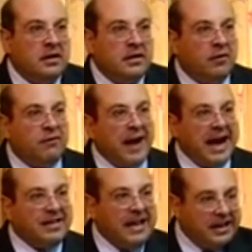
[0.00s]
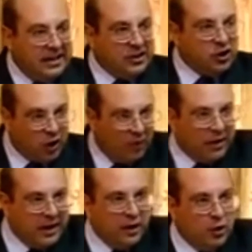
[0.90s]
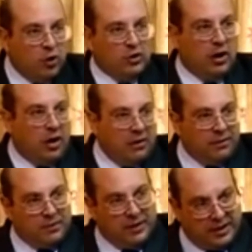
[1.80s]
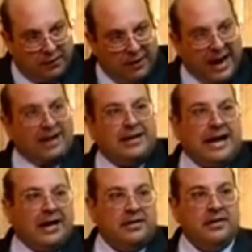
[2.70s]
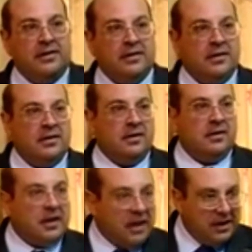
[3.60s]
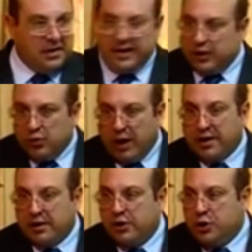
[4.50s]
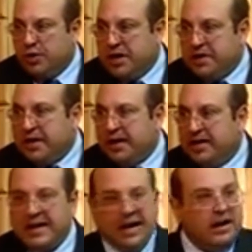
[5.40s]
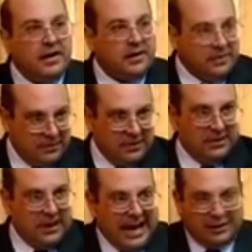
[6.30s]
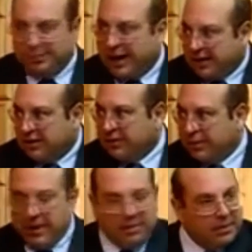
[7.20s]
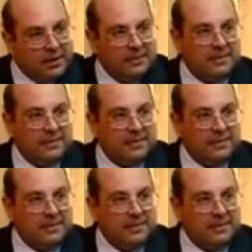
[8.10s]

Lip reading: The fact that it is sovereign goes along with the fact that the country is one, unity and integrity, which is the last part of the preamble.